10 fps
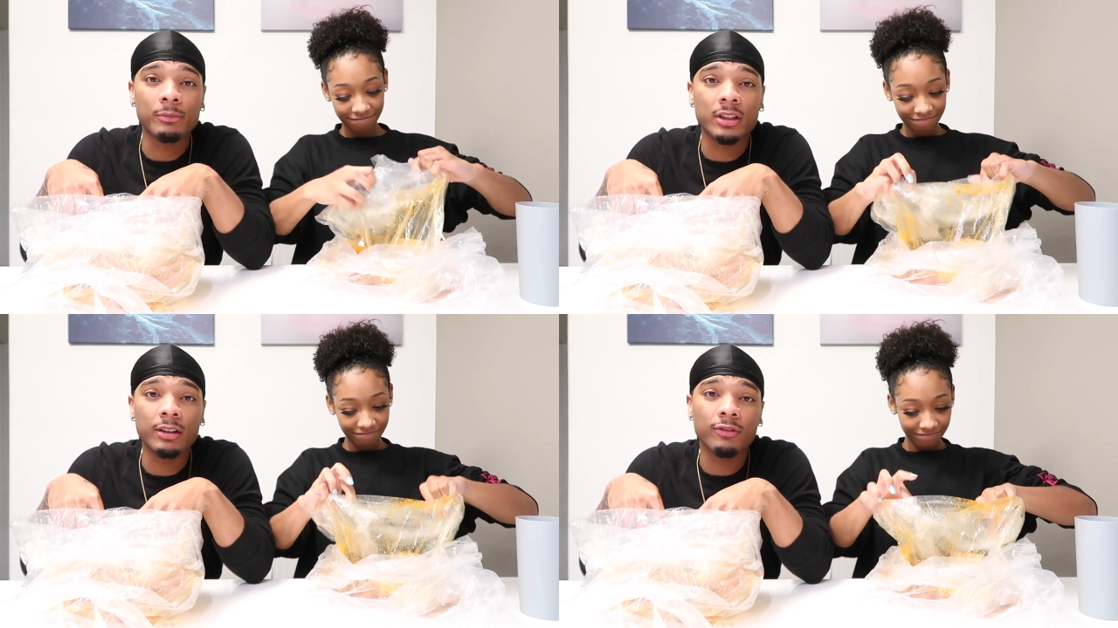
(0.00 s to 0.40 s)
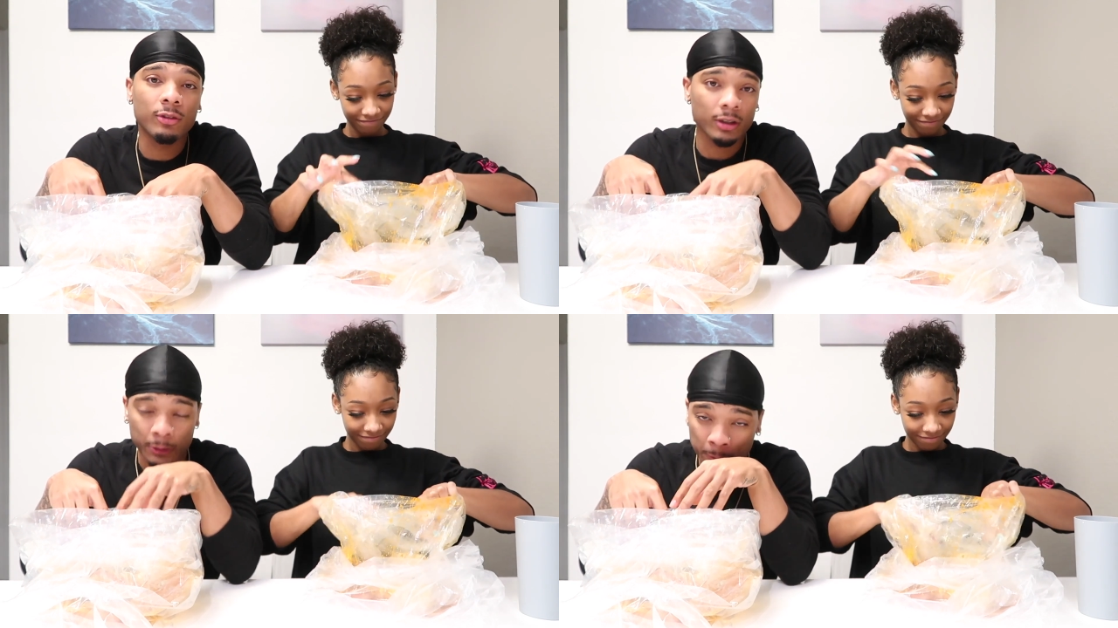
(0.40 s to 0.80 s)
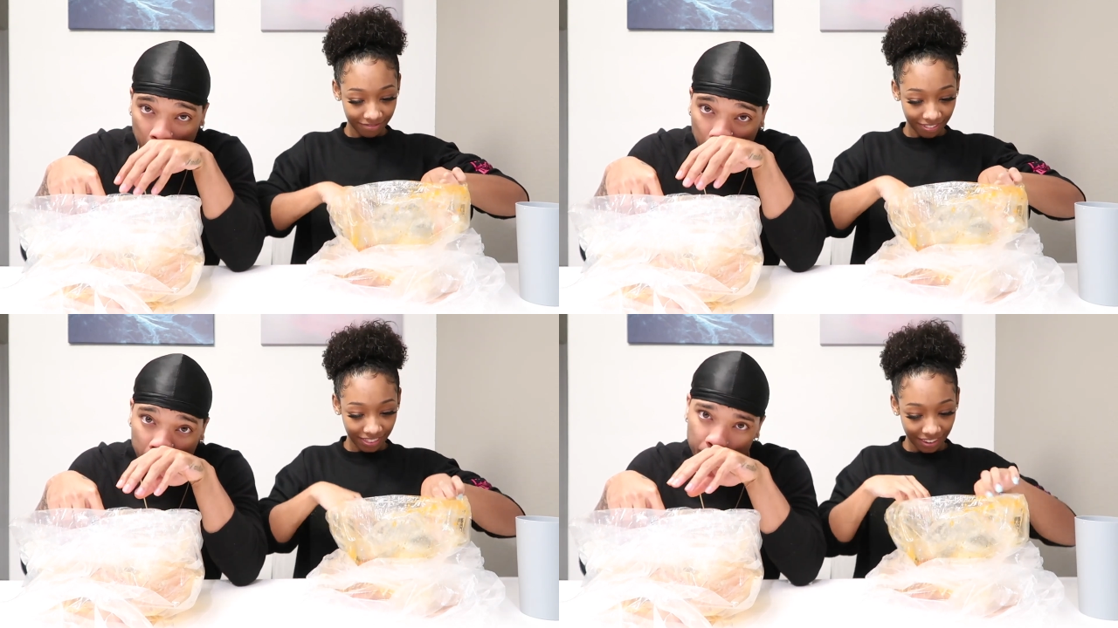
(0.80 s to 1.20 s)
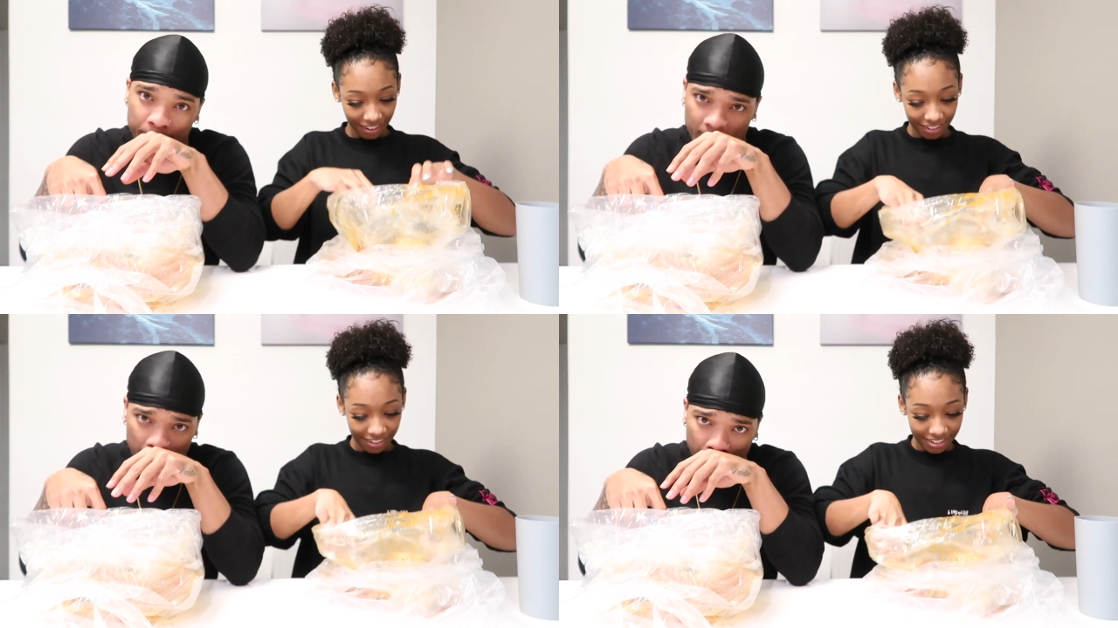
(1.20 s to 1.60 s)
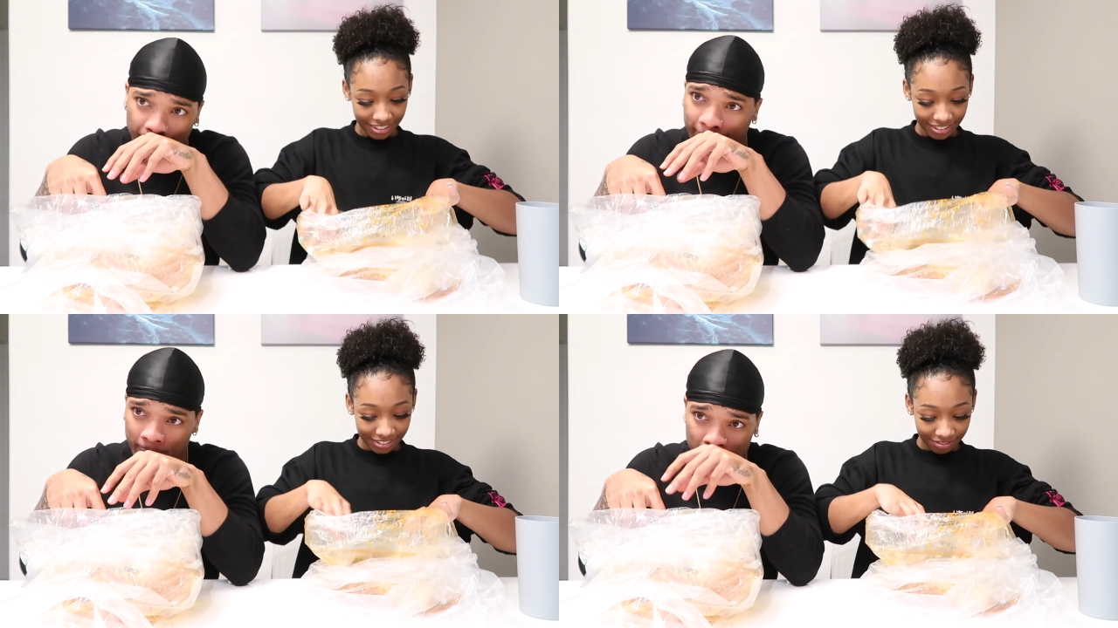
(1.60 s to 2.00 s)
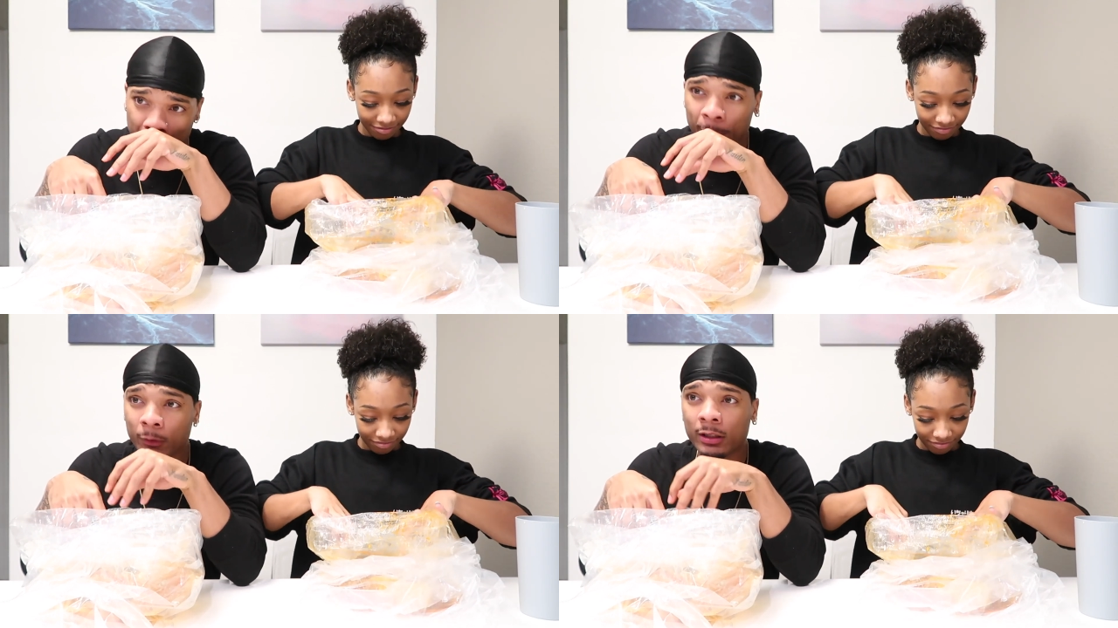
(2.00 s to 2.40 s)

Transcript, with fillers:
Speaker 1: Say for real, lady had a